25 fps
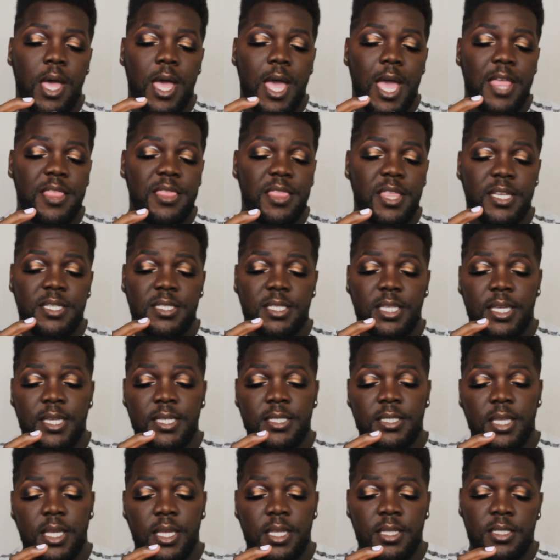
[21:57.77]
and this
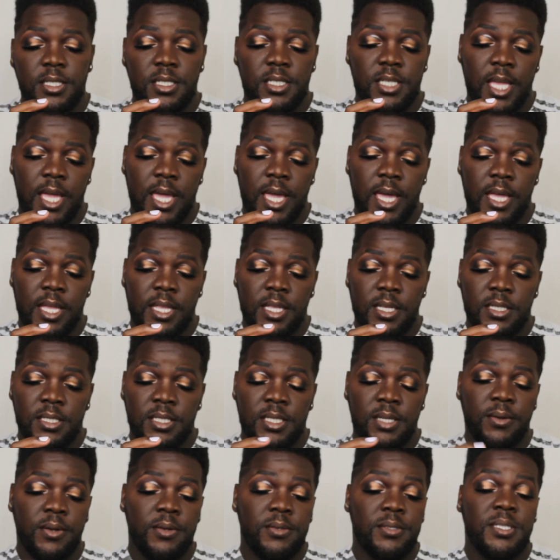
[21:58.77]
is in shade
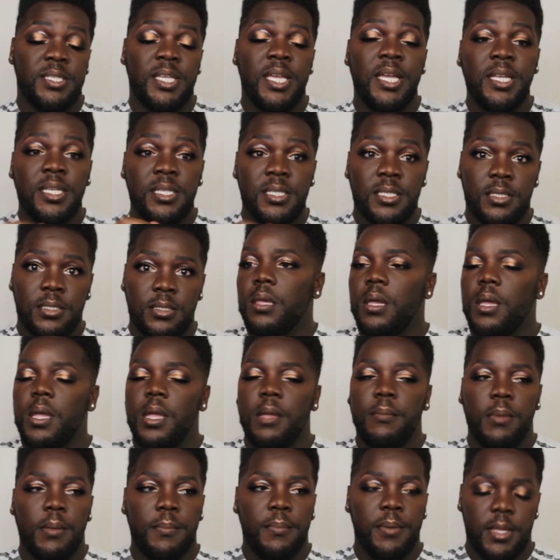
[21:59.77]
06, and
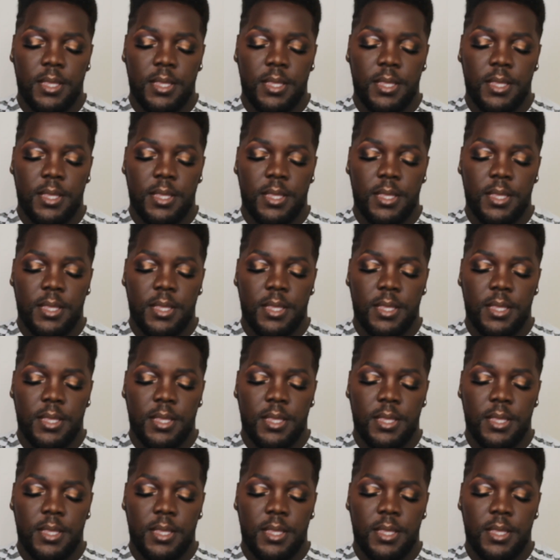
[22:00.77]
I'm going to